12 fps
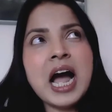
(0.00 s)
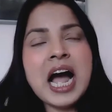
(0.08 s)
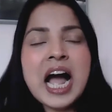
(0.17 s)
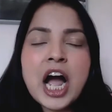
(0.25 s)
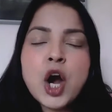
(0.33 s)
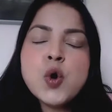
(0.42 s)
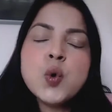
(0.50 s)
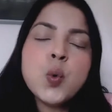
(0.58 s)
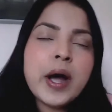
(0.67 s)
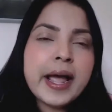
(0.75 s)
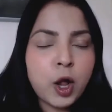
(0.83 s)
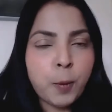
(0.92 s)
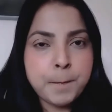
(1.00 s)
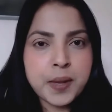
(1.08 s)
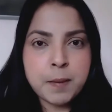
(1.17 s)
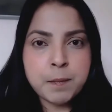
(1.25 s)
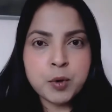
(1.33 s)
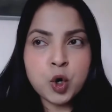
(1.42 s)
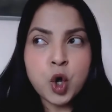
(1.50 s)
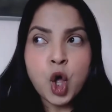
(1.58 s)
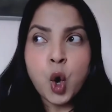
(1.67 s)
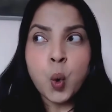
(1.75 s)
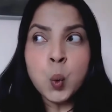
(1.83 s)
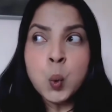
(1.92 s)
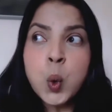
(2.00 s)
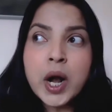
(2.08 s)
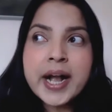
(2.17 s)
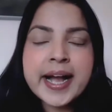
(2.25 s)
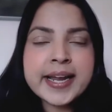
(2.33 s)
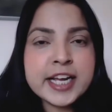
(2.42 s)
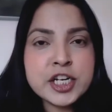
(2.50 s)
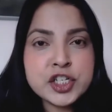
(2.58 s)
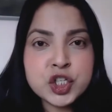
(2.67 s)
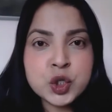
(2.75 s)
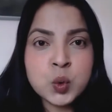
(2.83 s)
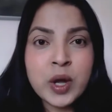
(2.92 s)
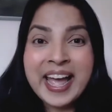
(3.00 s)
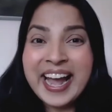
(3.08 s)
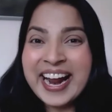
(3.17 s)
how do I help people? What can I do?